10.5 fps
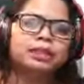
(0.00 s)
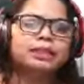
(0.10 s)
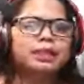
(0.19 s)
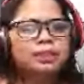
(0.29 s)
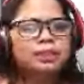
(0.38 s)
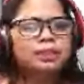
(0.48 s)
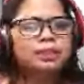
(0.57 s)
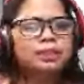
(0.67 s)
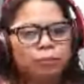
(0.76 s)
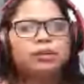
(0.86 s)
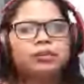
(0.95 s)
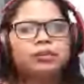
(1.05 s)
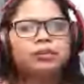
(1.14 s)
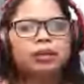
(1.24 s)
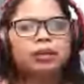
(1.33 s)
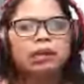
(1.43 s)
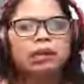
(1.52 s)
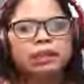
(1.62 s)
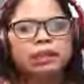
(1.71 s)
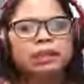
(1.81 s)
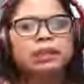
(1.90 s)
it's the water
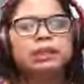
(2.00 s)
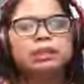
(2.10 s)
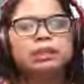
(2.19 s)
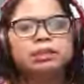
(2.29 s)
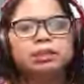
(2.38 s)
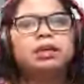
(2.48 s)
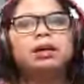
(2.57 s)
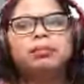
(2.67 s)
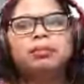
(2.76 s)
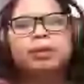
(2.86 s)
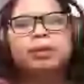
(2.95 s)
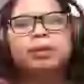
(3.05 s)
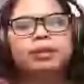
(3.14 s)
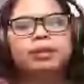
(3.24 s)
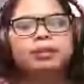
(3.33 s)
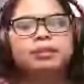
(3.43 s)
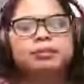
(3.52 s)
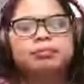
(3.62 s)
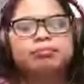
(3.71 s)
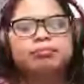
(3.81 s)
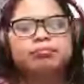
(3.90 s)
leaking into the tub, and then that
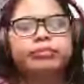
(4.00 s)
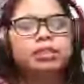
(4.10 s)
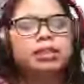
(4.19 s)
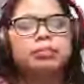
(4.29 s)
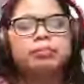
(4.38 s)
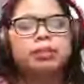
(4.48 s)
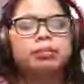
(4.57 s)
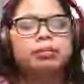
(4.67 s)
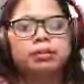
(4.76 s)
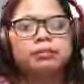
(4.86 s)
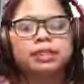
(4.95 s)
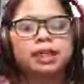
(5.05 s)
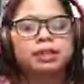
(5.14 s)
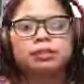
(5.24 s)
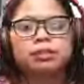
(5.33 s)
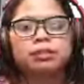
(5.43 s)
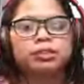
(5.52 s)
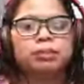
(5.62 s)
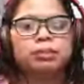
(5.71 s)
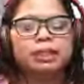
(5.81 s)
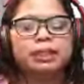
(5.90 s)
stop in the middle of cycle, just
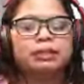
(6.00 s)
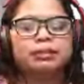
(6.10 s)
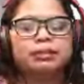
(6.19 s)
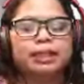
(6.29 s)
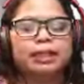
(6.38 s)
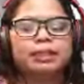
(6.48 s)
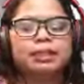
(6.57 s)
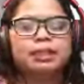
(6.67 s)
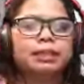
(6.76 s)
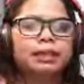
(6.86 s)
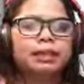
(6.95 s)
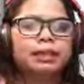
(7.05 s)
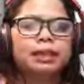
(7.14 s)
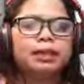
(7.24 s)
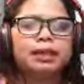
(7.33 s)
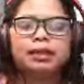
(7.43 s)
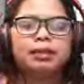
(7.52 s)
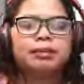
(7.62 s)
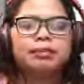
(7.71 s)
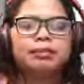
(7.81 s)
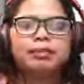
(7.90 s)
blinking on the light. Other
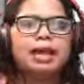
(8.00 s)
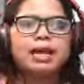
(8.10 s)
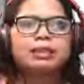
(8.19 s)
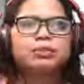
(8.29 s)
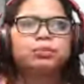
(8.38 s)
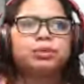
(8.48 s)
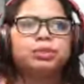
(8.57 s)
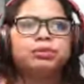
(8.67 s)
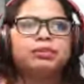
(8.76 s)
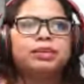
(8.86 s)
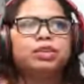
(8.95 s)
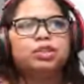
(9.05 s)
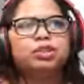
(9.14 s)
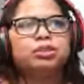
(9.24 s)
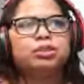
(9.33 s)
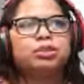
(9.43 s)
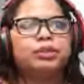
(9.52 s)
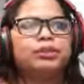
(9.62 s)
than that, we don't have any issues with